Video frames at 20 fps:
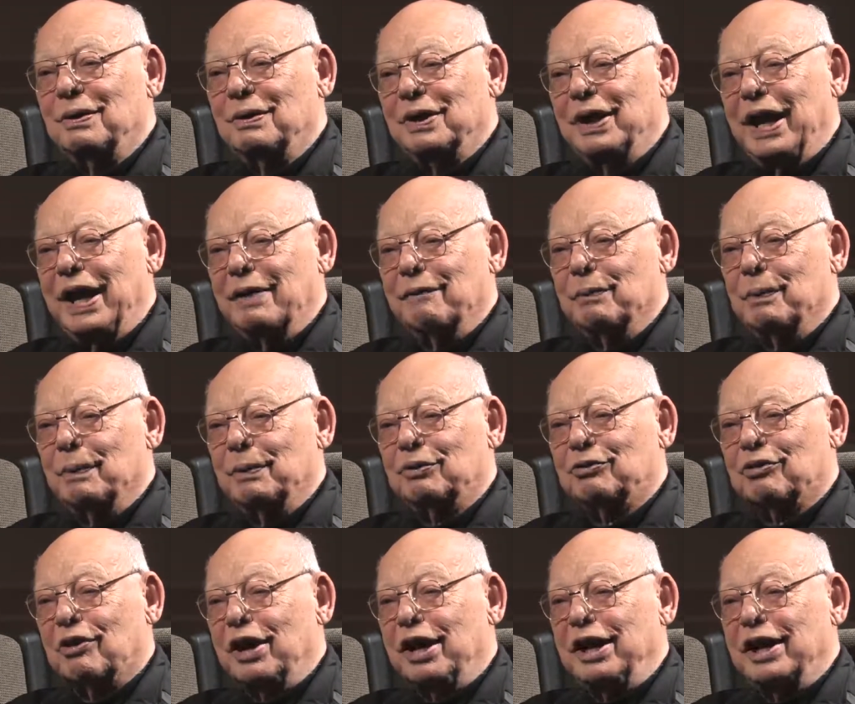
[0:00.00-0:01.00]
They have a
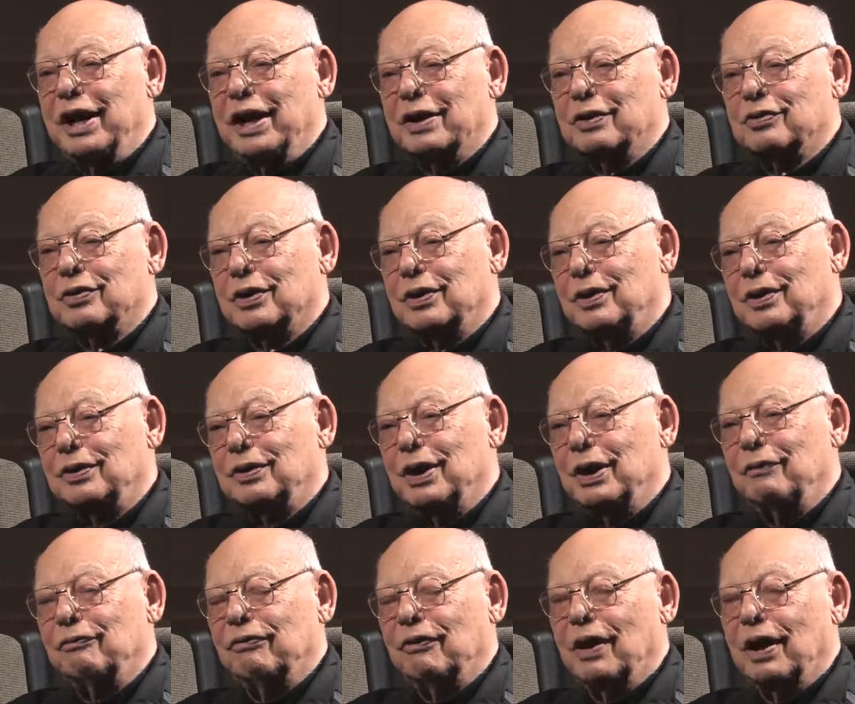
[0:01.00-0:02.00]
train accident.
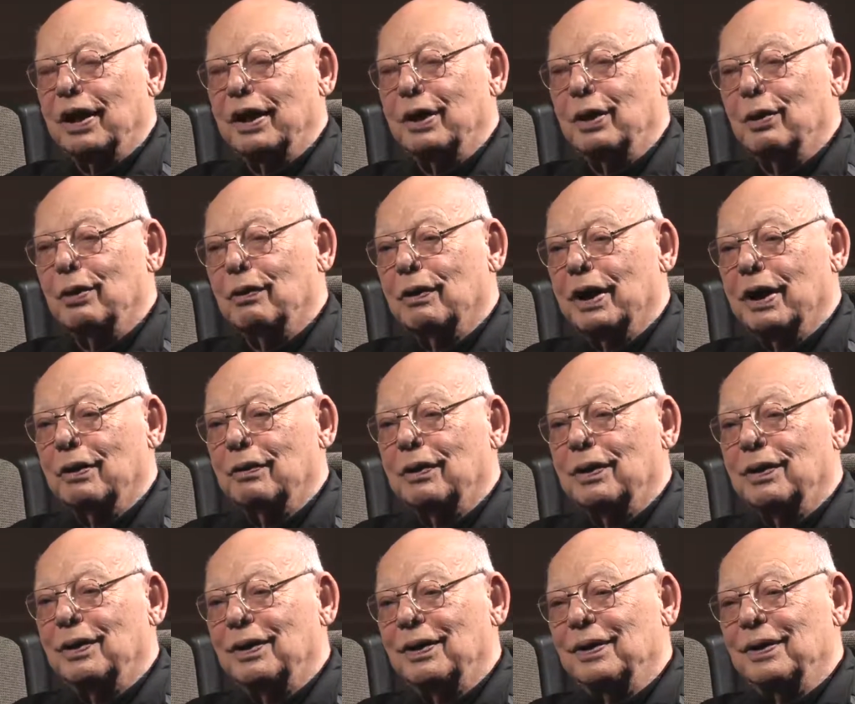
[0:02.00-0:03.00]
They fly her out
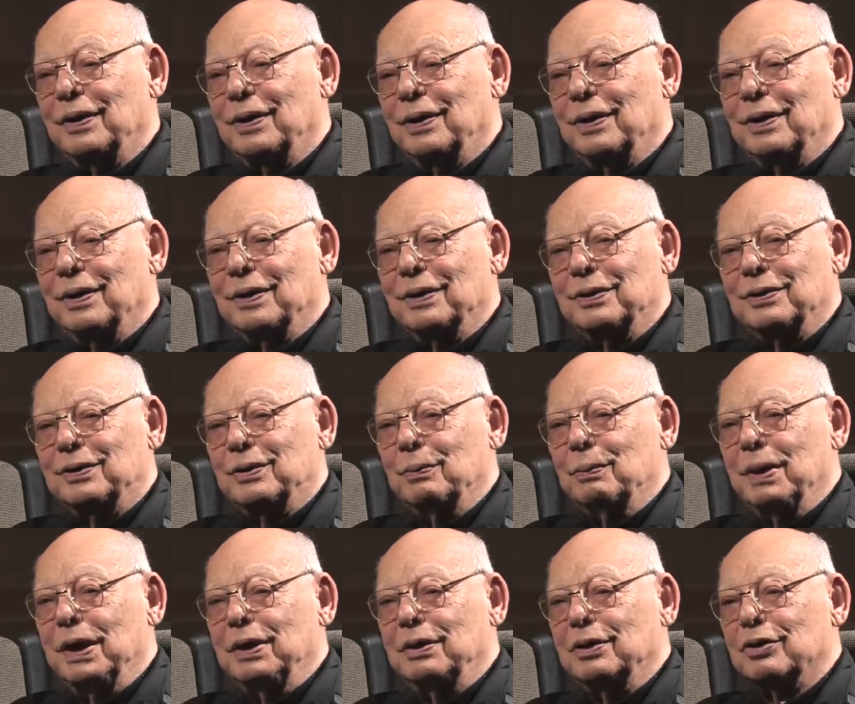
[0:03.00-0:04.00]
to
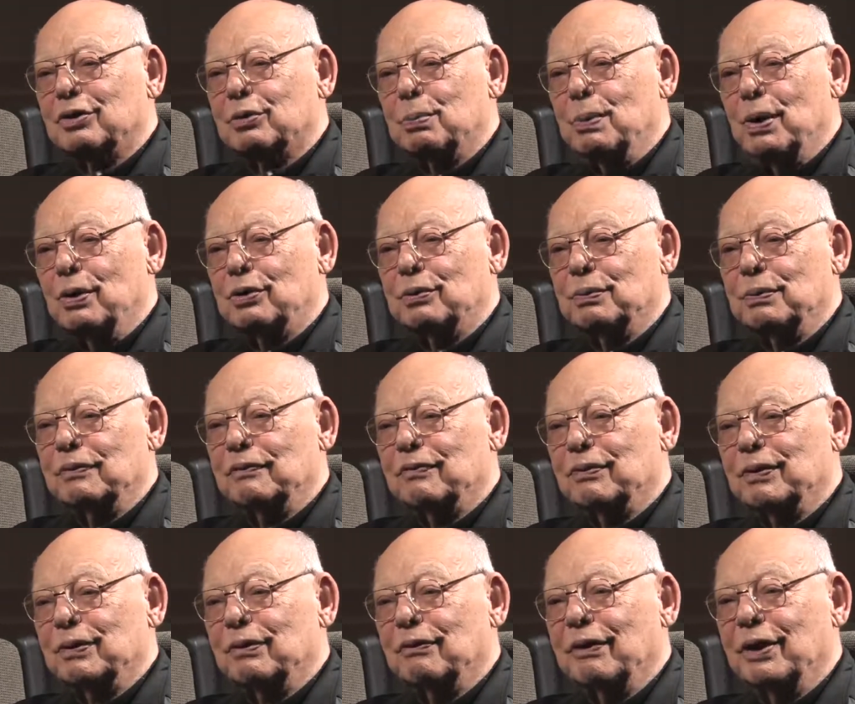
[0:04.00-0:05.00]
be the spokesman
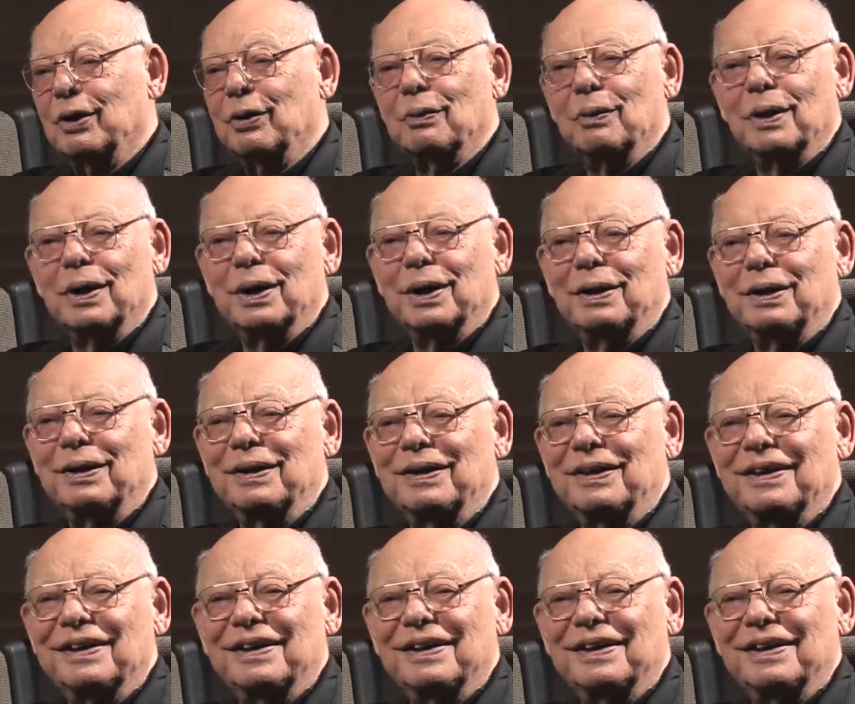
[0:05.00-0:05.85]
for the railway